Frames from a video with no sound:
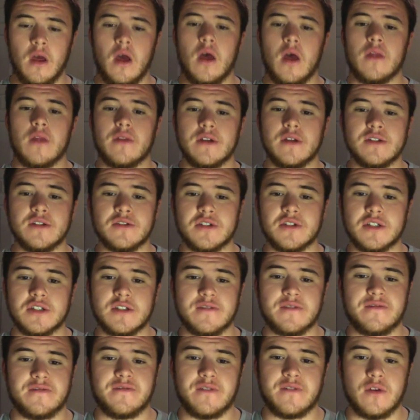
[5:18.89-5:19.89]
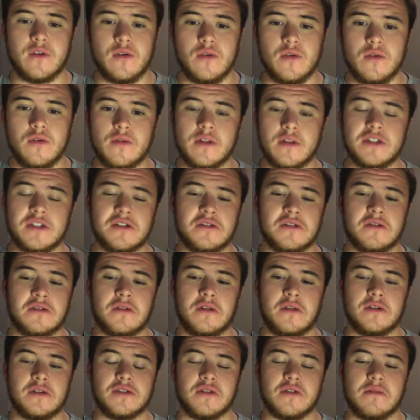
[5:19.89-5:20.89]
These are just a few. These
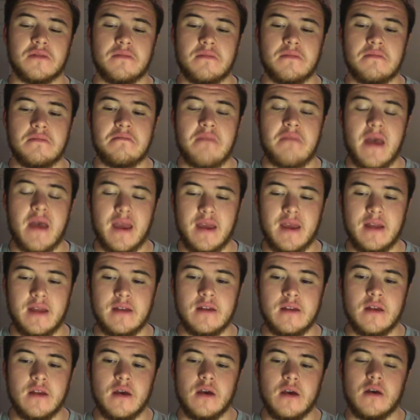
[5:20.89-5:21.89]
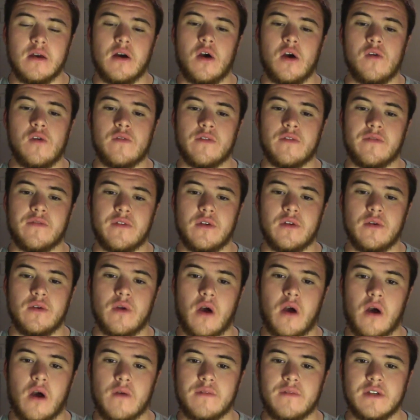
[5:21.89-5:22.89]
are the main overview
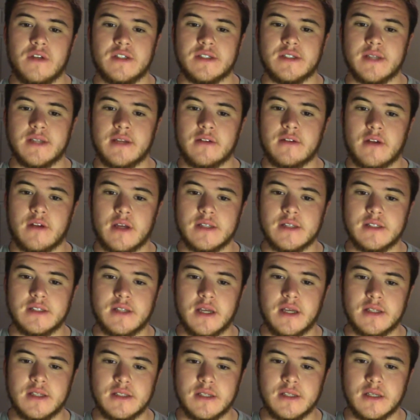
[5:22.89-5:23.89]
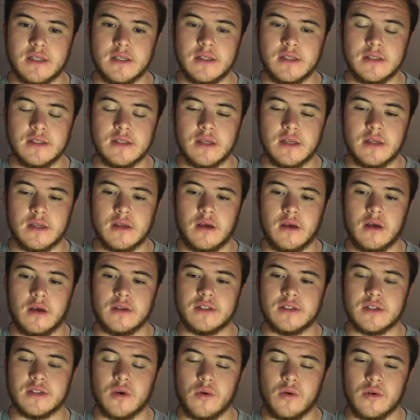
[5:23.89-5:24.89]
of these standardized testing
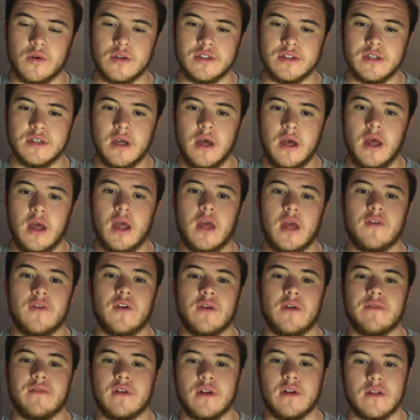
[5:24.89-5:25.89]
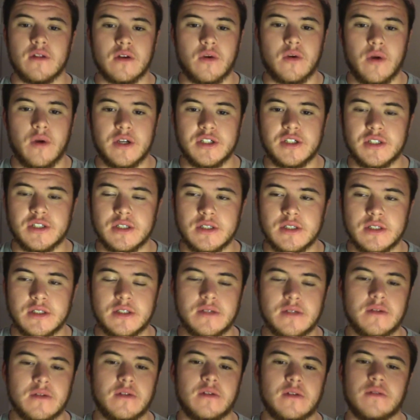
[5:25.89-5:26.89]
scores. If you have any other
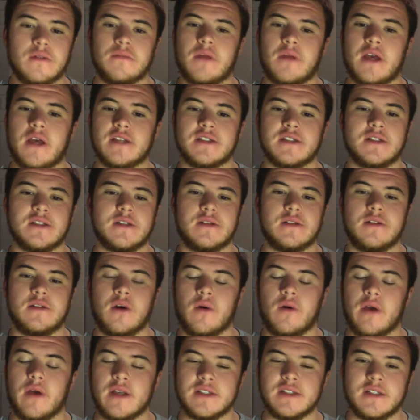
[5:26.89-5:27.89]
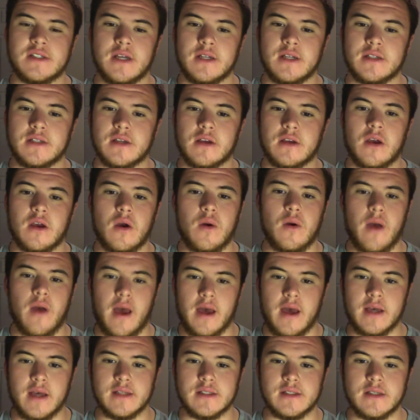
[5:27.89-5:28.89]
questions, don't hesitate to go
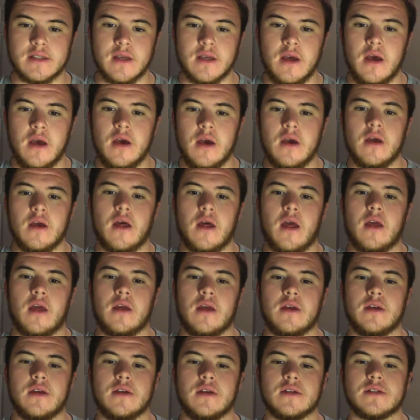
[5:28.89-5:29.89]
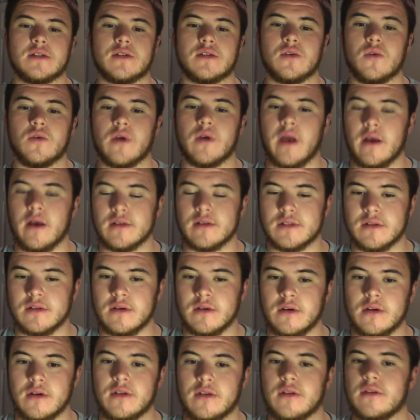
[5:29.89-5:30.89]
ask a school
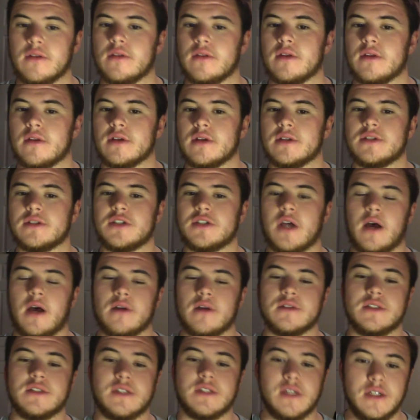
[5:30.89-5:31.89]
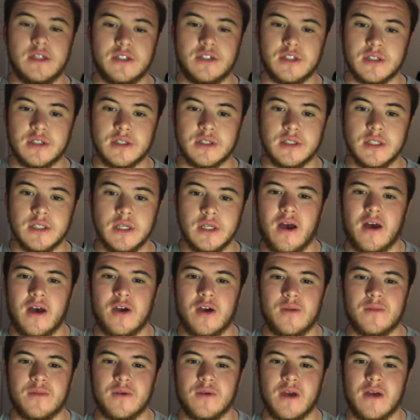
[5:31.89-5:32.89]
counselor, the child's teacher.
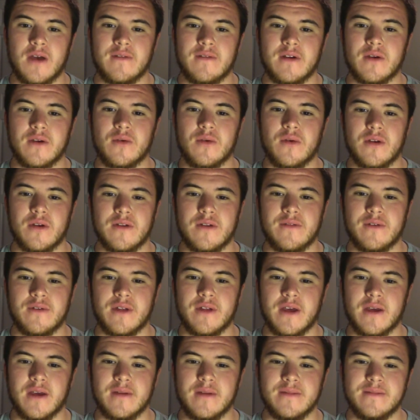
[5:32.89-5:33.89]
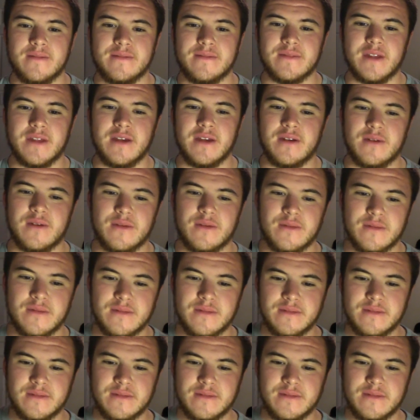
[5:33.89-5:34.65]
I hope you have a wonderful day. Thank you.